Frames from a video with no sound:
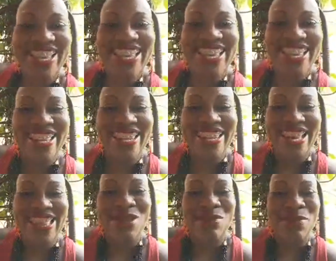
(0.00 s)
in
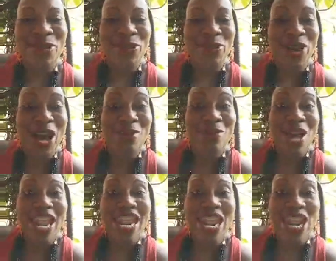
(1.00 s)
the middle of
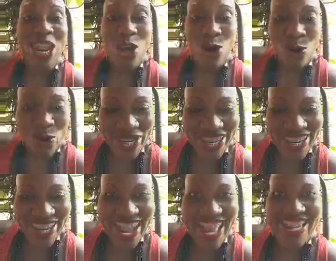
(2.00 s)

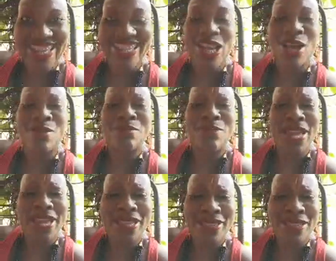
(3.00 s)
nowhere, and it's
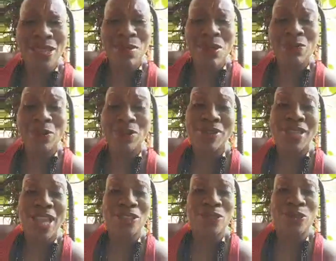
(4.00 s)
amazing. My first day
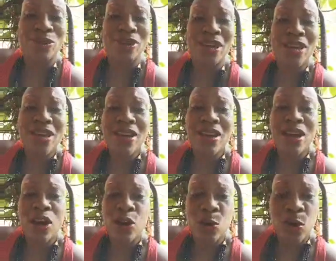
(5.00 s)
I saw
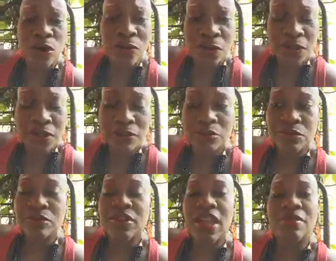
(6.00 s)
a wolf.
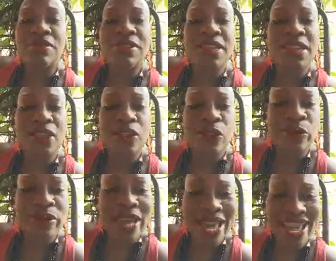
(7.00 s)
I've seen
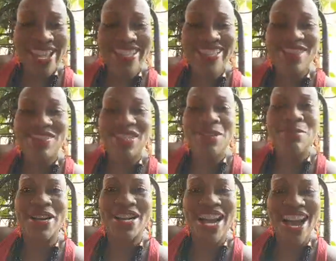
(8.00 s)
toucans. I've seen
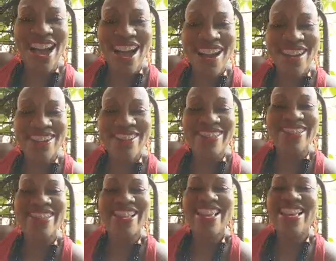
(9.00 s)

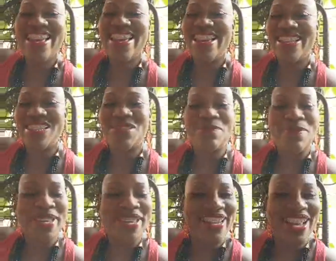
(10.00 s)
macaws. It's
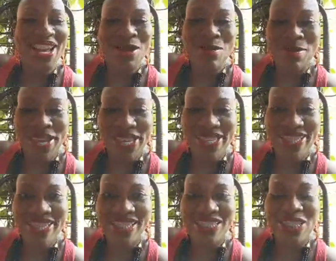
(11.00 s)
been
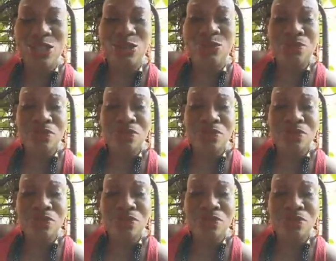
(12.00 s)
amazing. So